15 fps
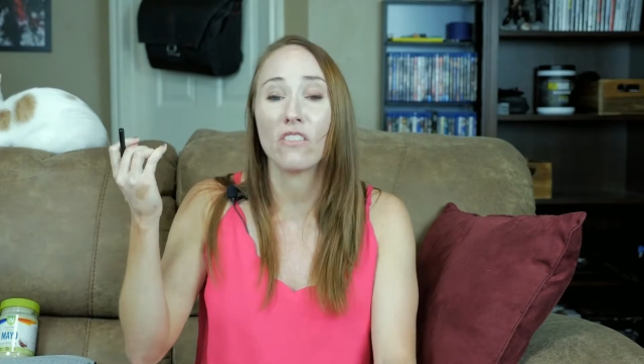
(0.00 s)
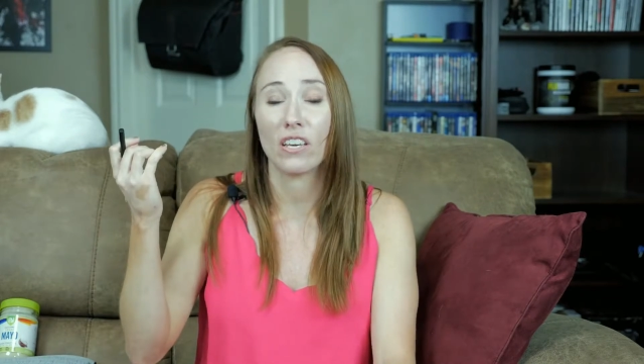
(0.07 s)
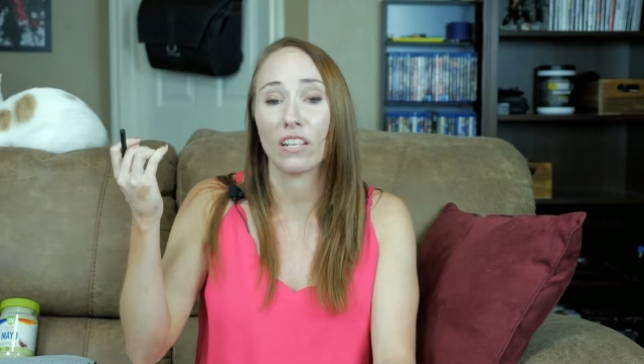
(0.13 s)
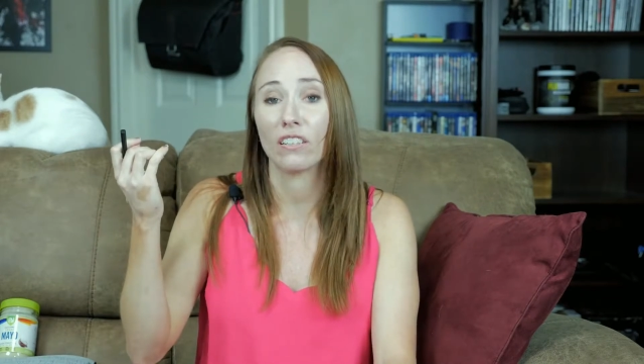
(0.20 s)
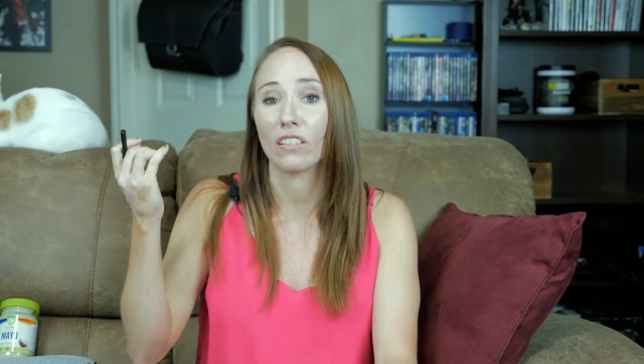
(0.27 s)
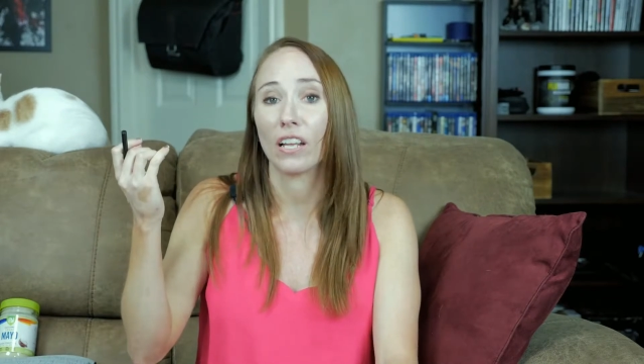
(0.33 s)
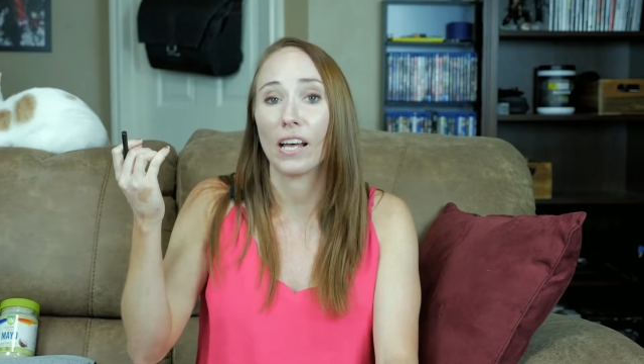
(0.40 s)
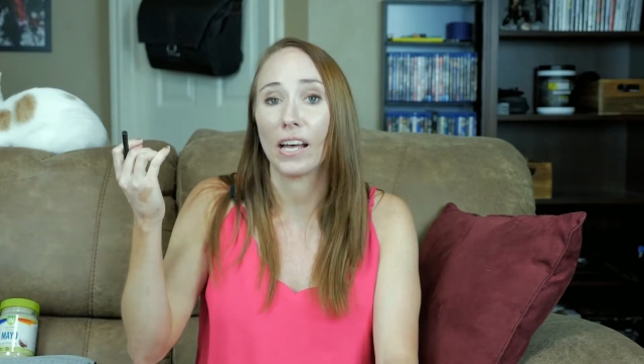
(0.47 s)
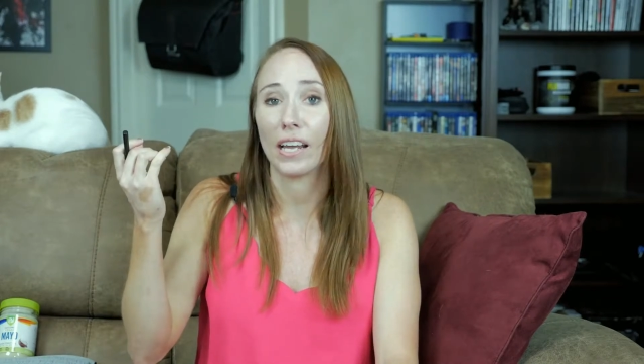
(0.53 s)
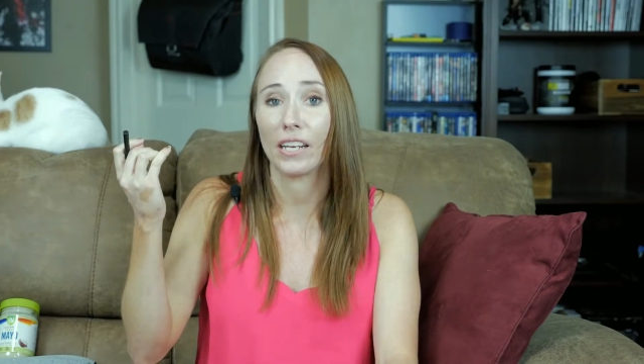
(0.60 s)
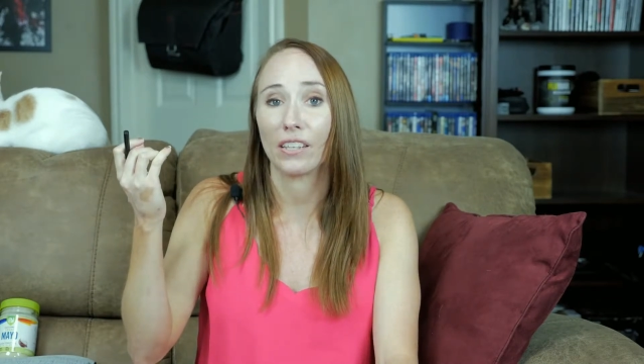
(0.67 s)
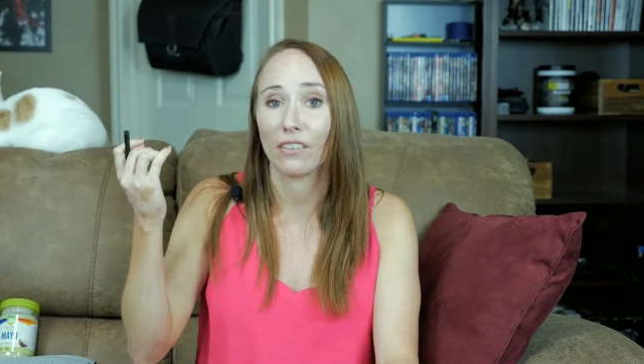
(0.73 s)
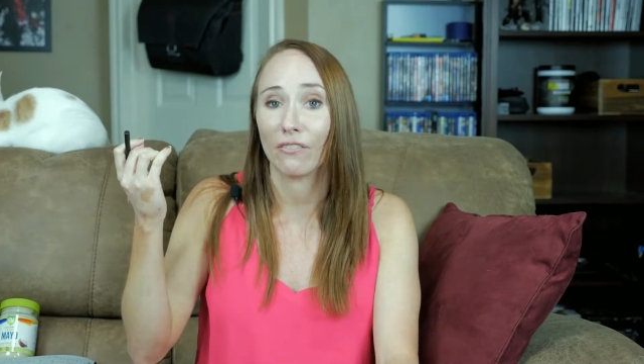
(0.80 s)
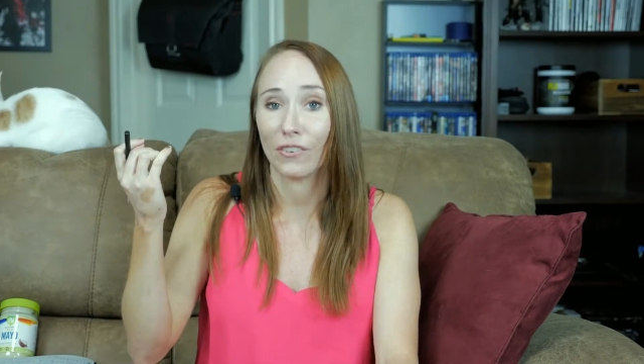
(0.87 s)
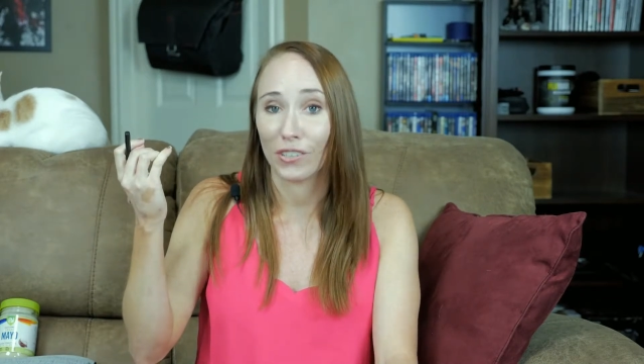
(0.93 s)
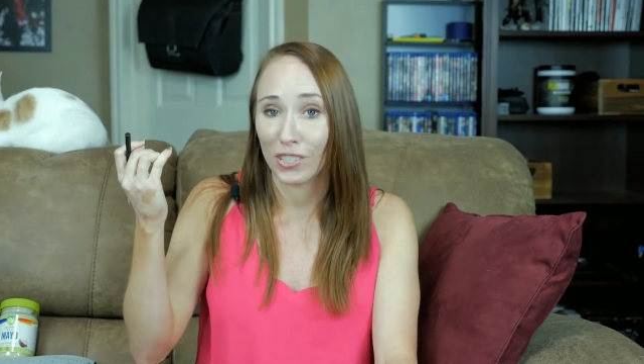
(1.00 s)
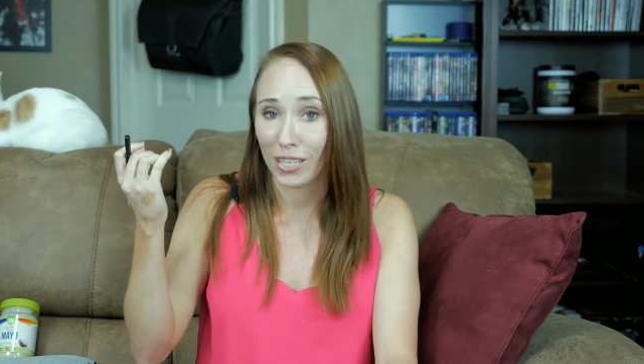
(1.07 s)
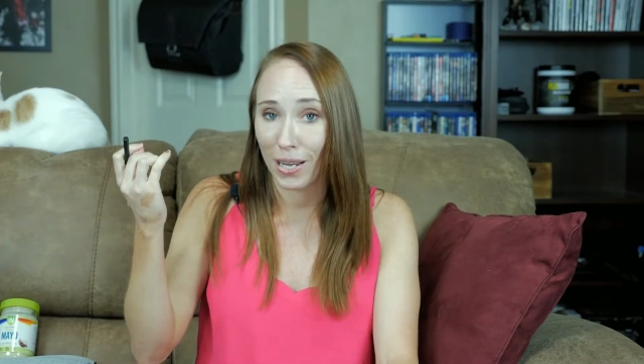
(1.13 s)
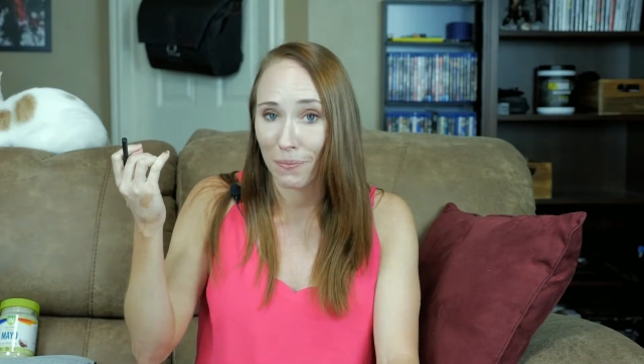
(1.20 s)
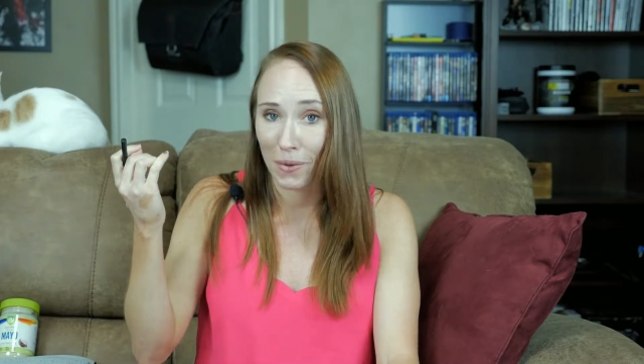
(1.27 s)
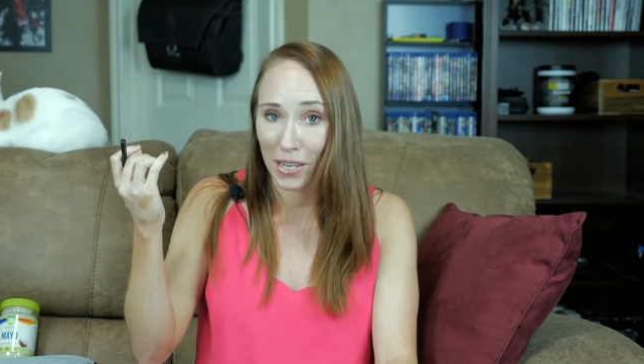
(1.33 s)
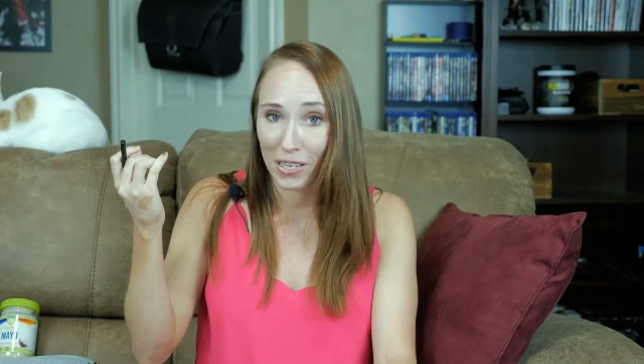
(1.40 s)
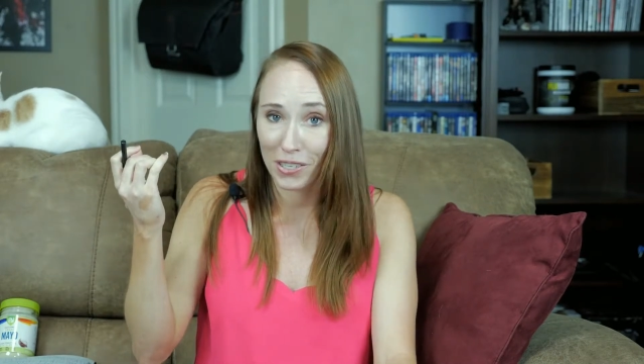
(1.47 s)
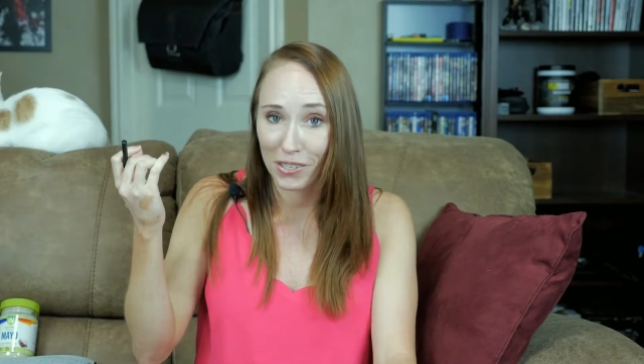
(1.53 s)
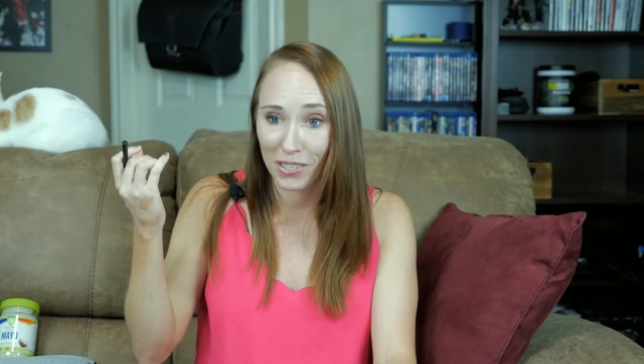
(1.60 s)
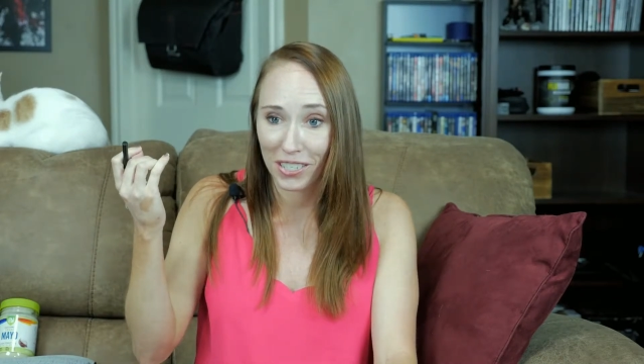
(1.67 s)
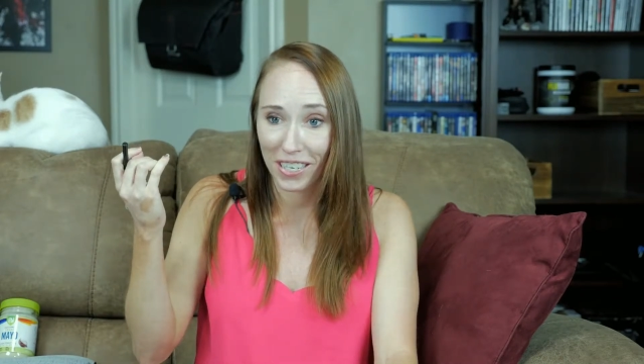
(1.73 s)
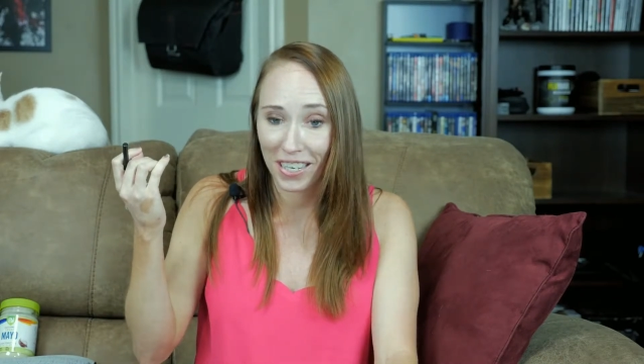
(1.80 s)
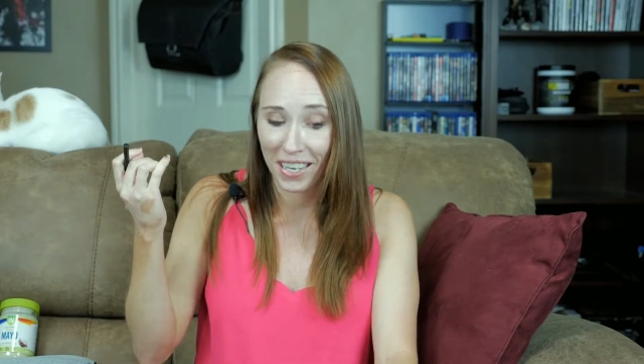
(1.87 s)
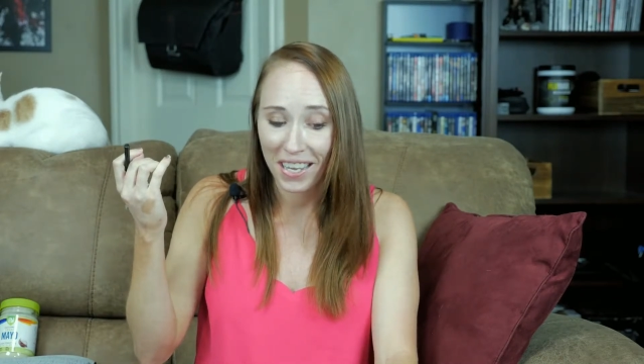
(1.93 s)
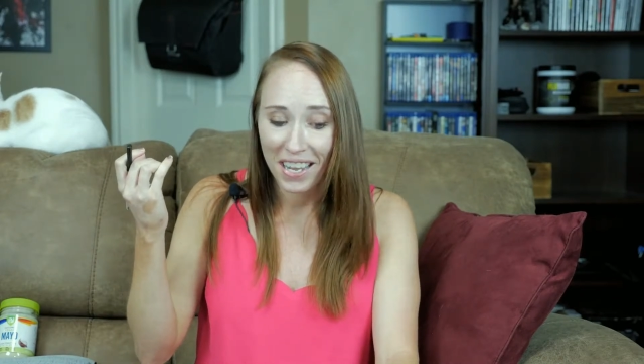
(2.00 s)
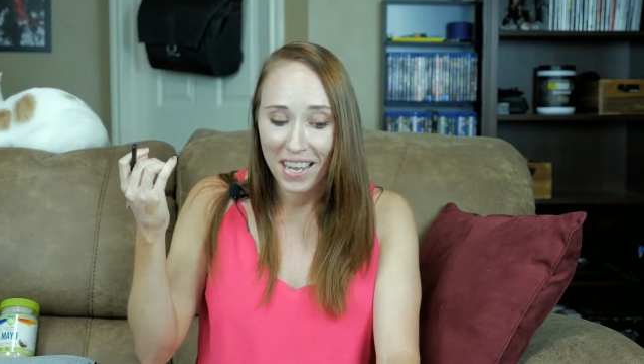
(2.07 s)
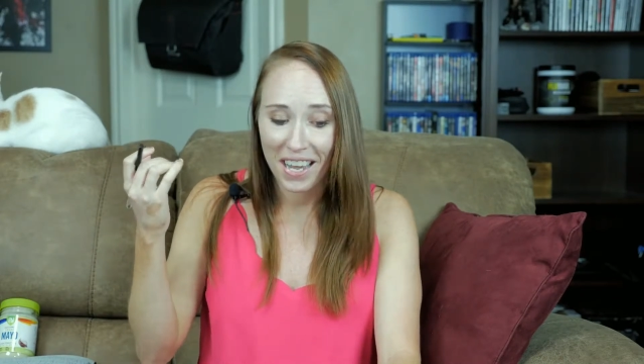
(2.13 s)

thick line the first time I used it,